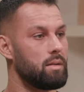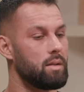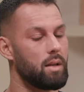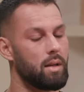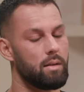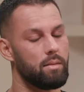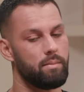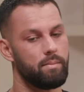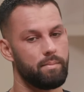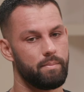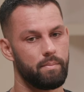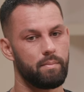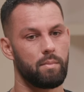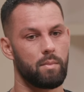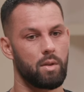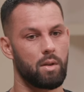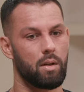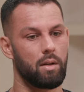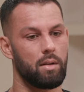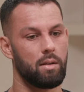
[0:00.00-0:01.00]
Yeah.
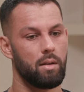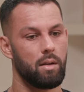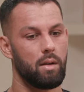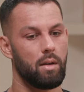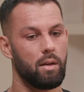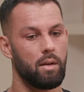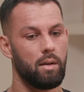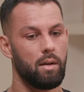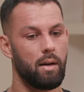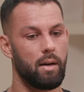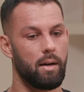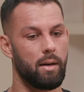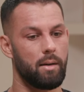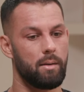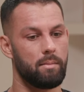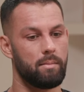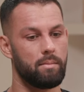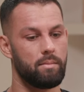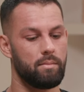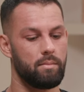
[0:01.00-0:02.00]
Okay.
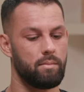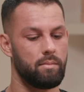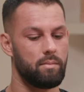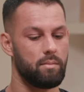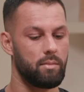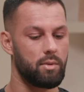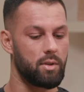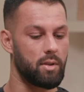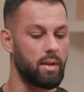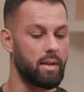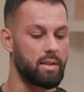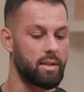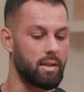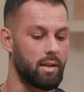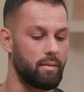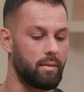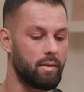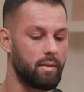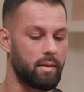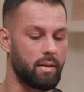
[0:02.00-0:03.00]
So that's
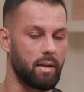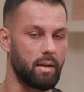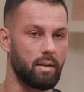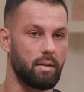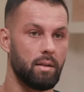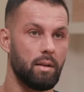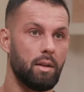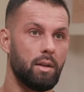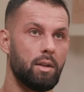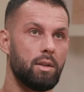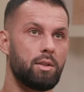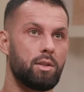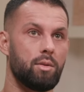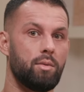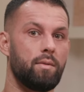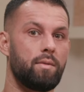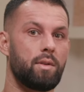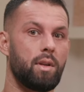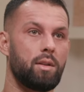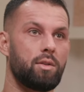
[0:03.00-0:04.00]
another thing. So
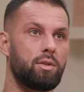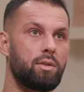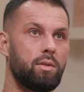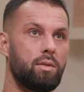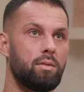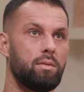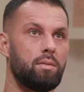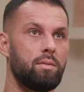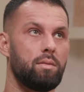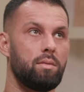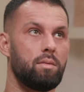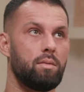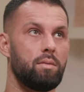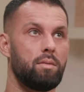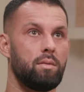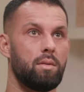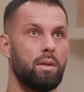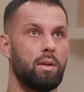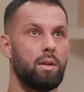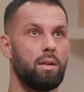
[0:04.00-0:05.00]
we've touched on
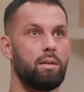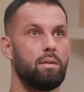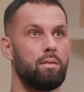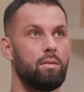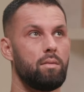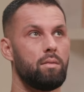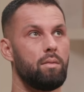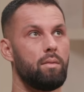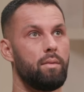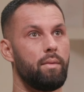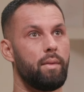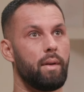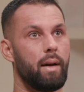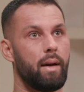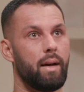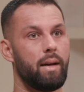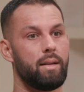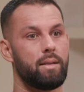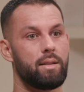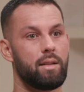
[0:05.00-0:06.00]

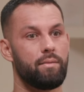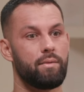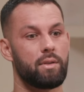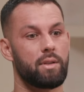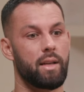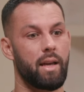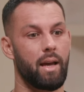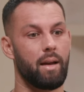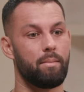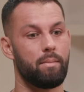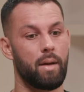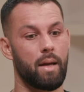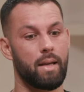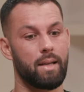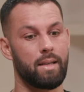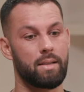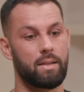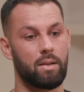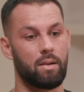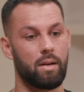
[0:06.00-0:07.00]
that, different
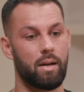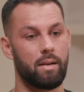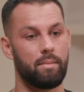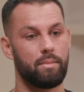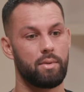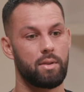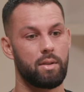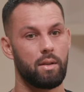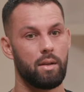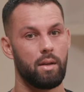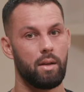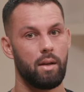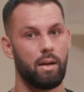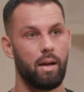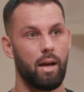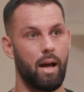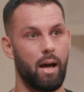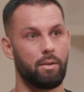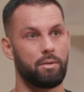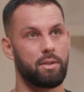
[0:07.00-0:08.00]
campaign types,
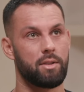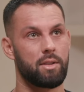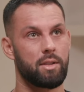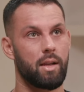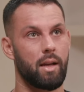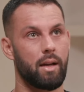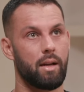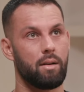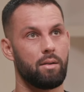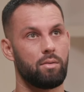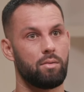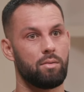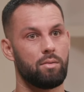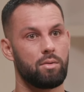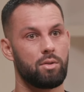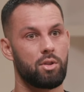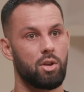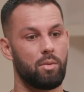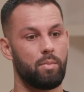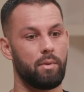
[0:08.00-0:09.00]
how to scale
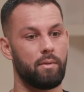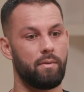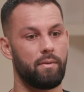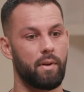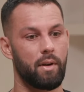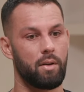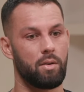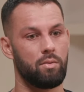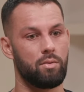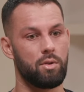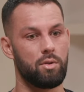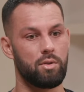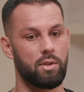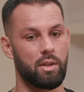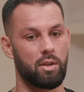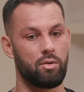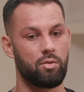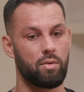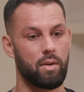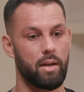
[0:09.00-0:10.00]
top of funnel
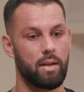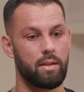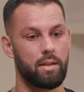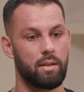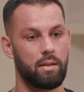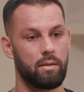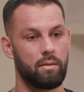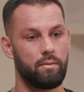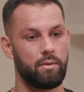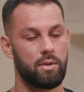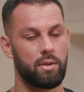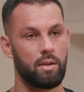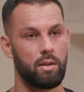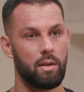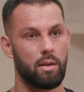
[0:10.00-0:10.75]
using creatives,